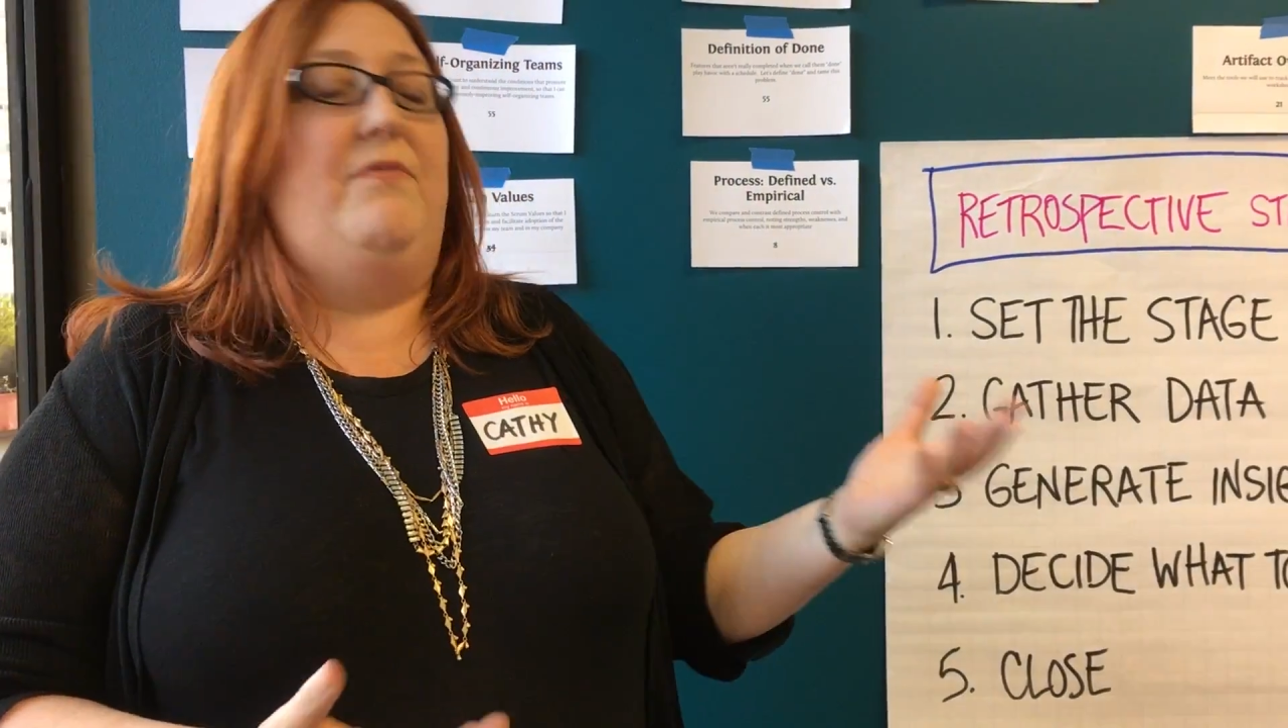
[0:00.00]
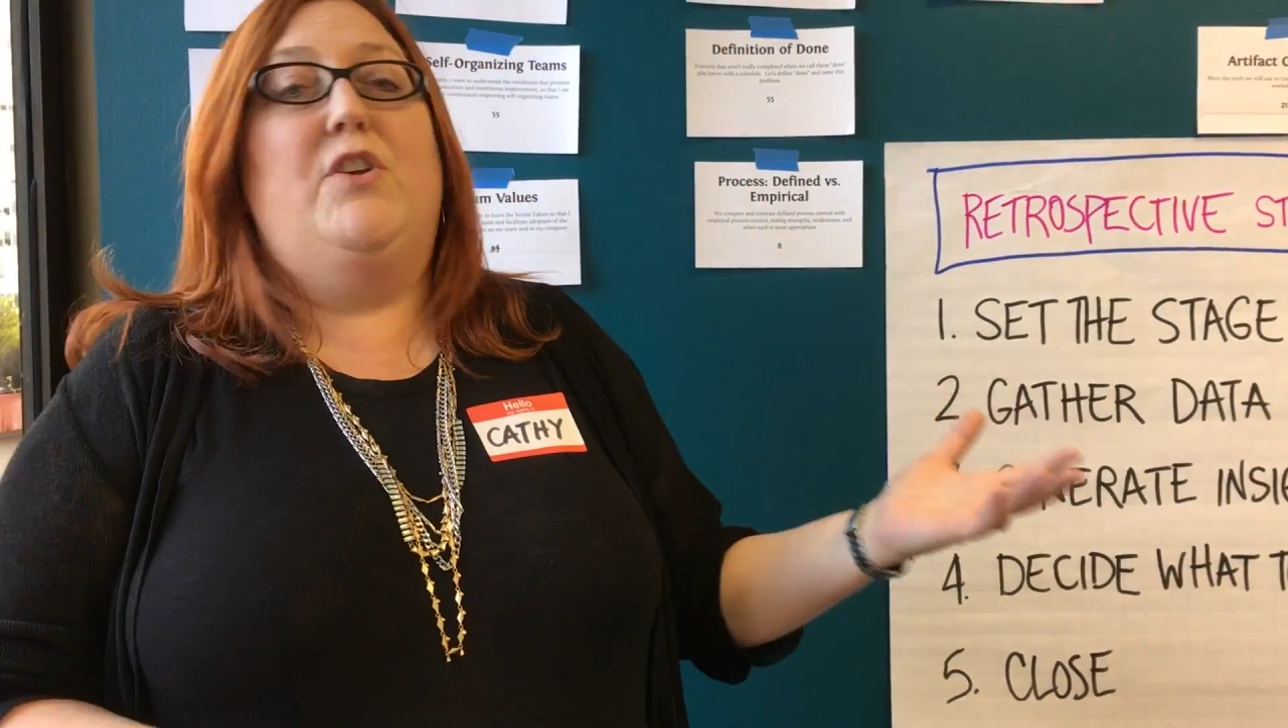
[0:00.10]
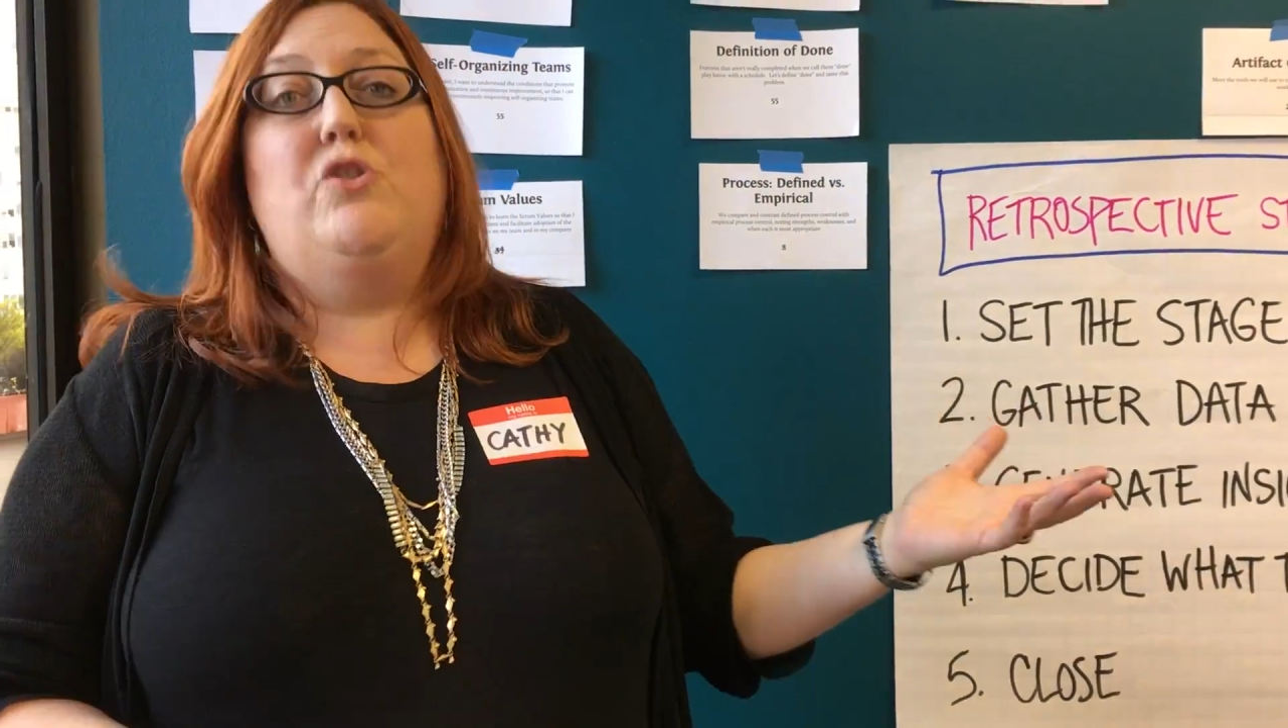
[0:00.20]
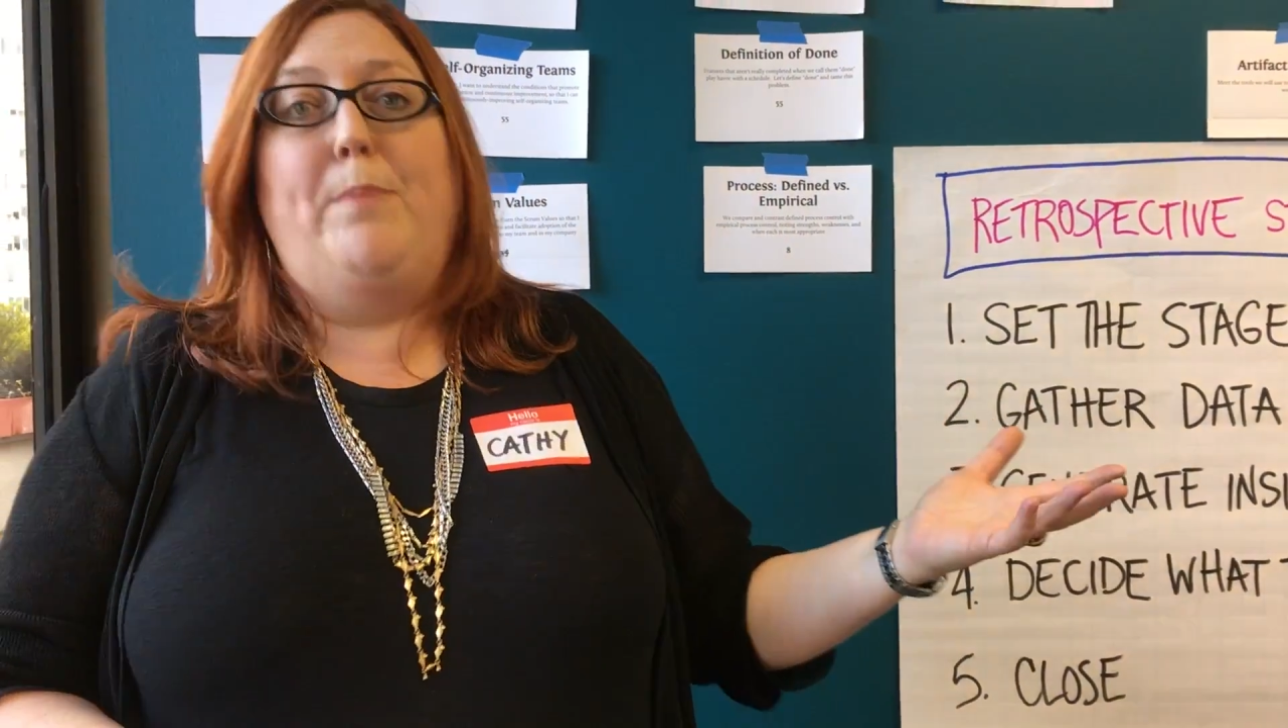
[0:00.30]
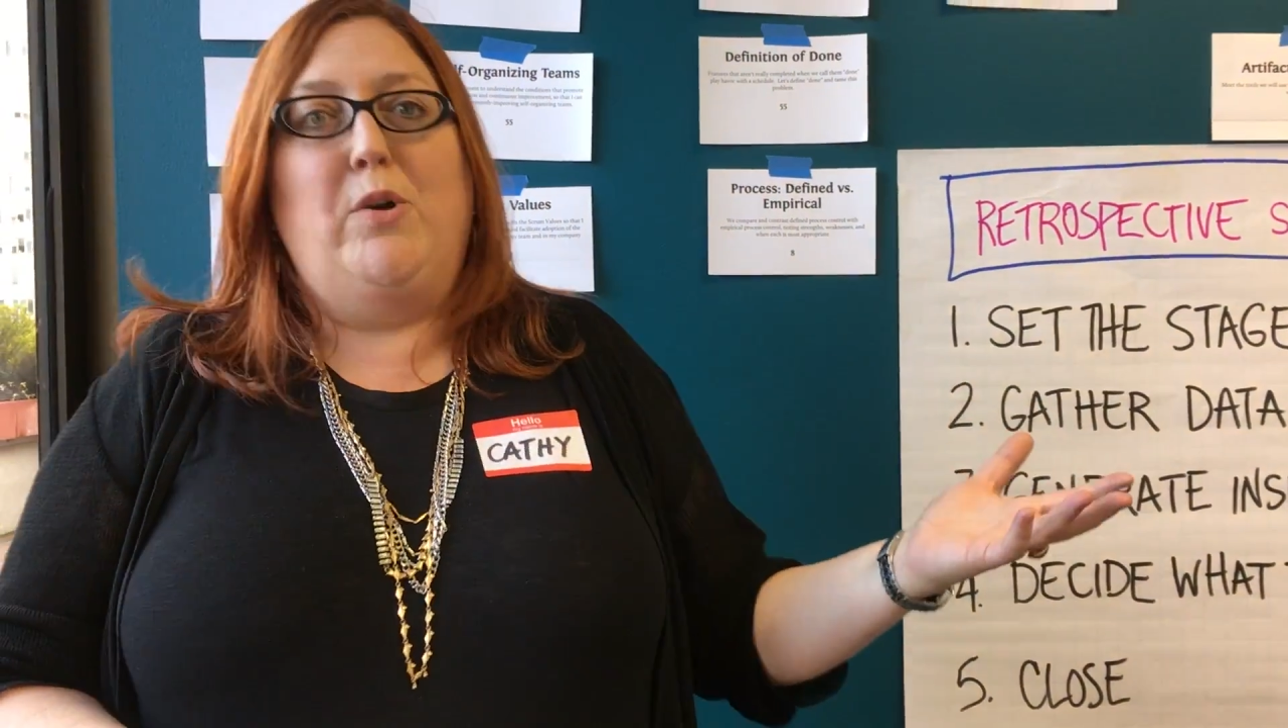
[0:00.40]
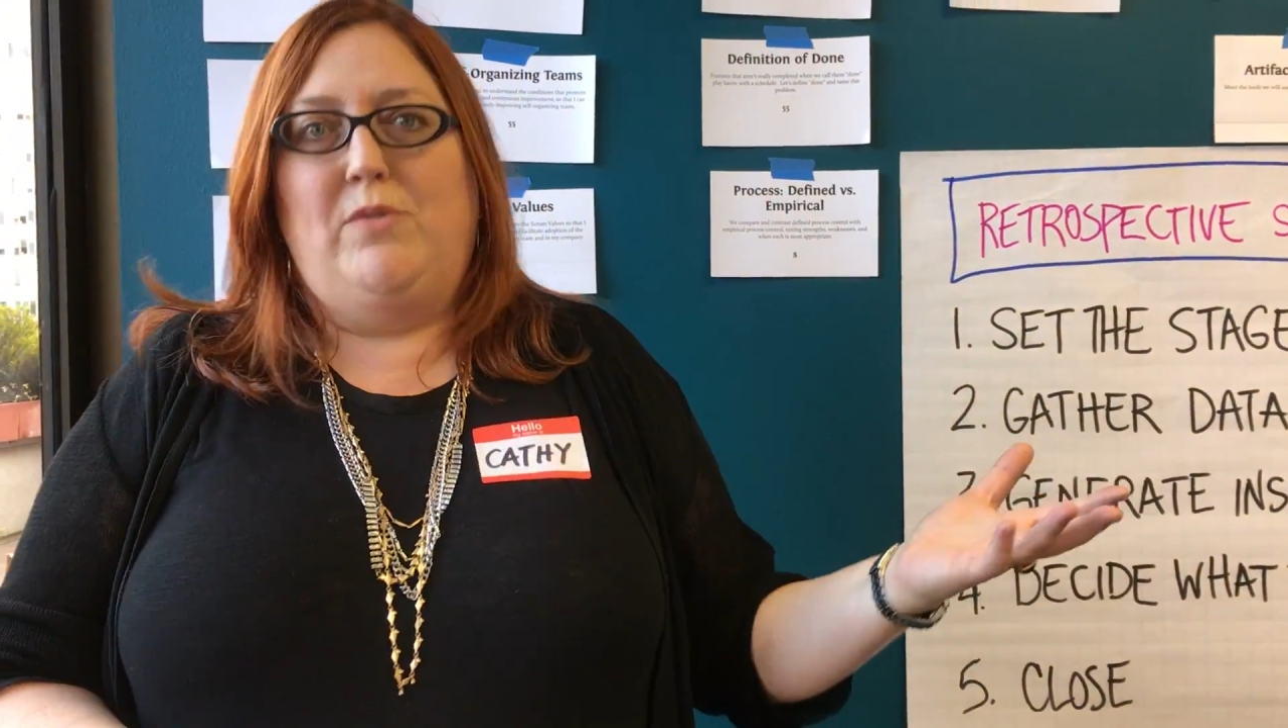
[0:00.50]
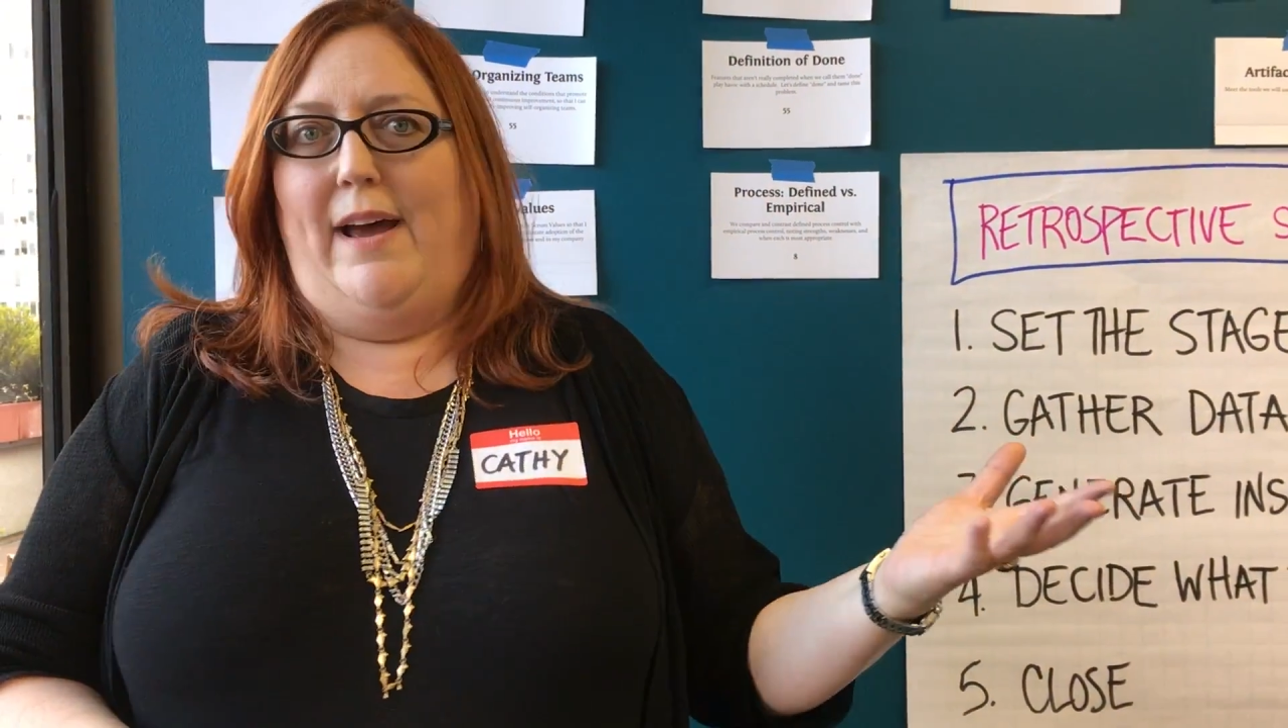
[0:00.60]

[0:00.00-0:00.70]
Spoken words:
fishbone